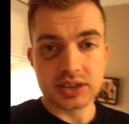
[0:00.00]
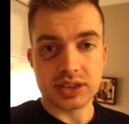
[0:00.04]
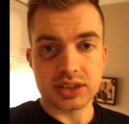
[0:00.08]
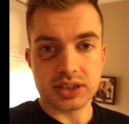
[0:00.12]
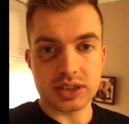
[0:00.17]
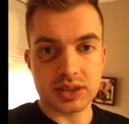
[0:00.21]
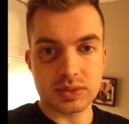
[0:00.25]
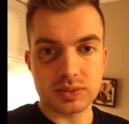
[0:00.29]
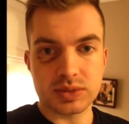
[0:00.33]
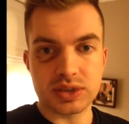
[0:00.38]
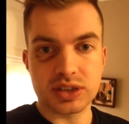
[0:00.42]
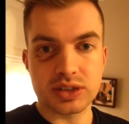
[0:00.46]
and they
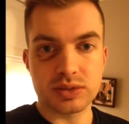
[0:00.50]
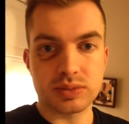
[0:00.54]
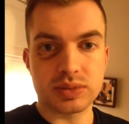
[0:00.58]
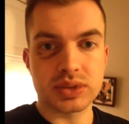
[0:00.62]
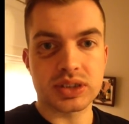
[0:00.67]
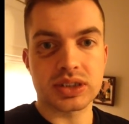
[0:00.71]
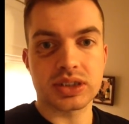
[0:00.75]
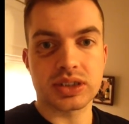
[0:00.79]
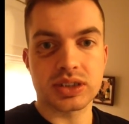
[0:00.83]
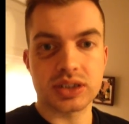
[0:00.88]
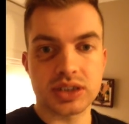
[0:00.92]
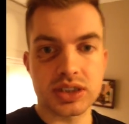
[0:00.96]
seem to have
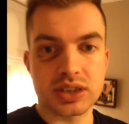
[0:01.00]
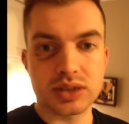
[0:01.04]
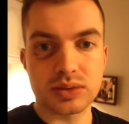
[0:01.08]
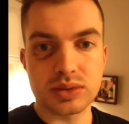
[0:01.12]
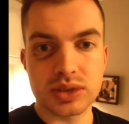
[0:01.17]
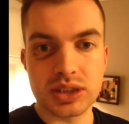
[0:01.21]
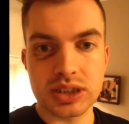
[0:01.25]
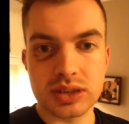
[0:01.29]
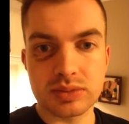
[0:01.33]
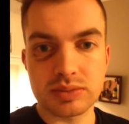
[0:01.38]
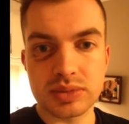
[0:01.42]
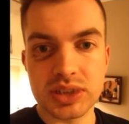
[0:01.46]
been
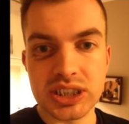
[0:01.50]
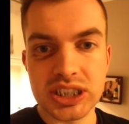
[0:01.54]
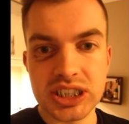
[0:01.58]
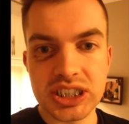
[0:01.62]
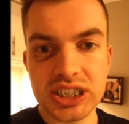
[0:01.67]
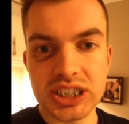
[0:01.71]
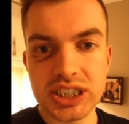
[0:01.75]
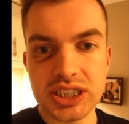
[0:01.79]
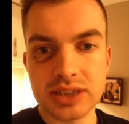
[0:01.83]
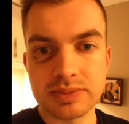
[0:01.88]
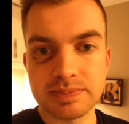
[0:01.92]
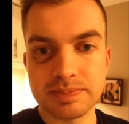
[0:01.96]
working pretty
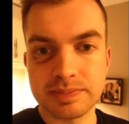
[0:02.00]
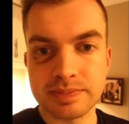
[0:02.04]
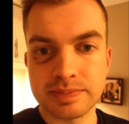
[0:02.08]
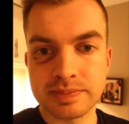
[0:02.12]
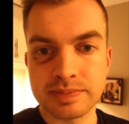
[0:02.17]
good.